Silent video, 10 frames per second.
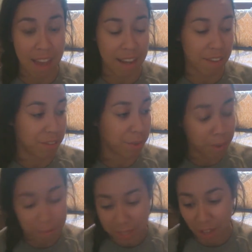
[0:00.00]
and he threw
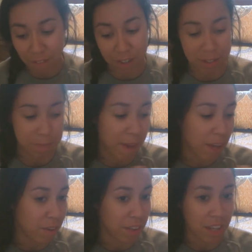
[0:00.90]
himself on his
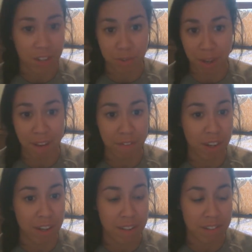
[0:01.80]
bed or the couch or whatever,
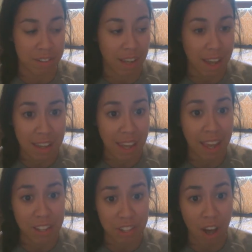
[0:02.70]
and he's like, I
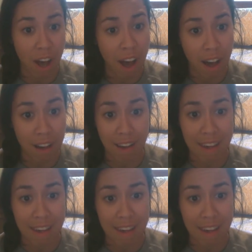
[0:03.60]
can't talk.